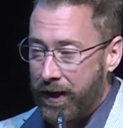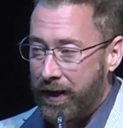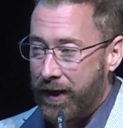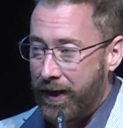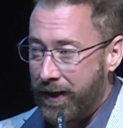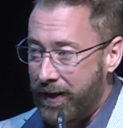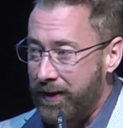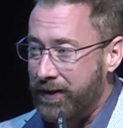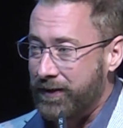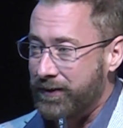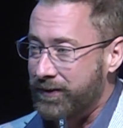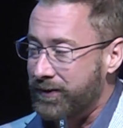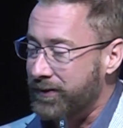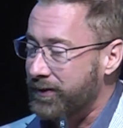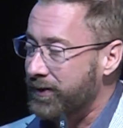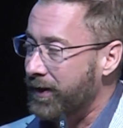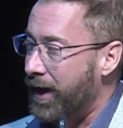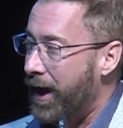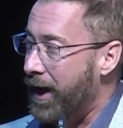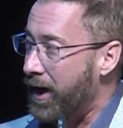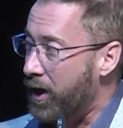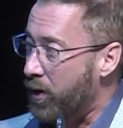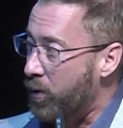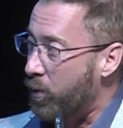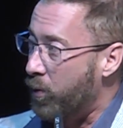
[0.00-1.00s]
And it
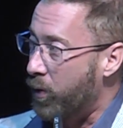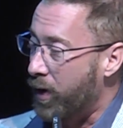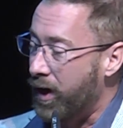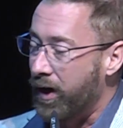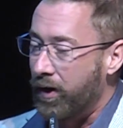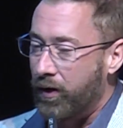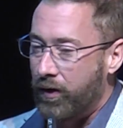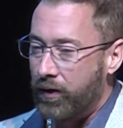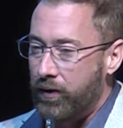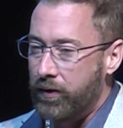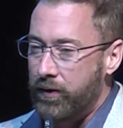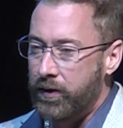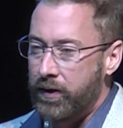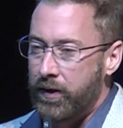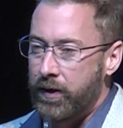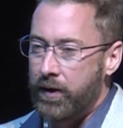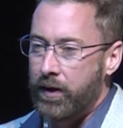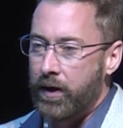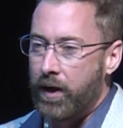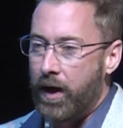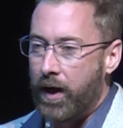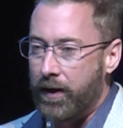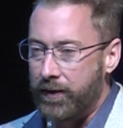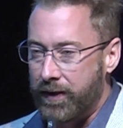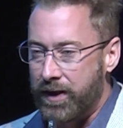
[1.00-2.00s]
is, and it will,
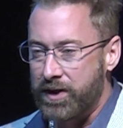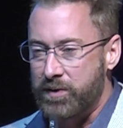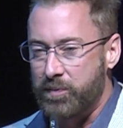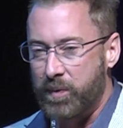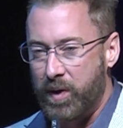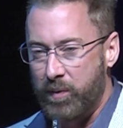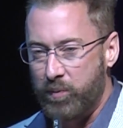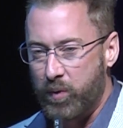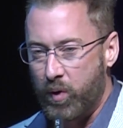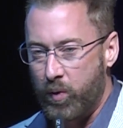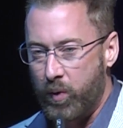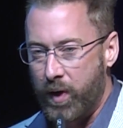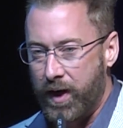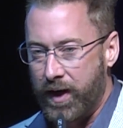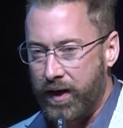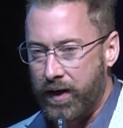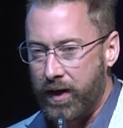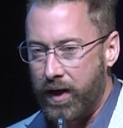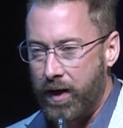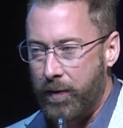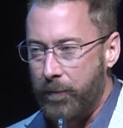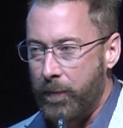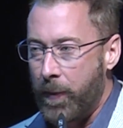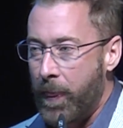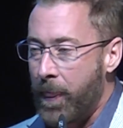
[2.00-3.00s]
unless people
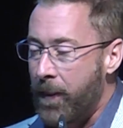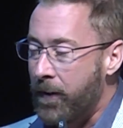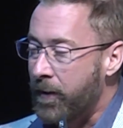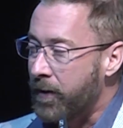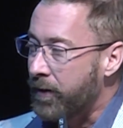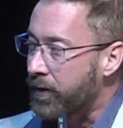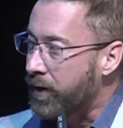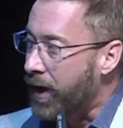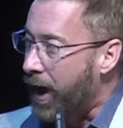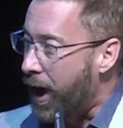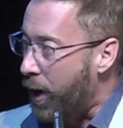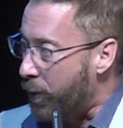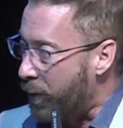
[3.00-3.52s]
wake up.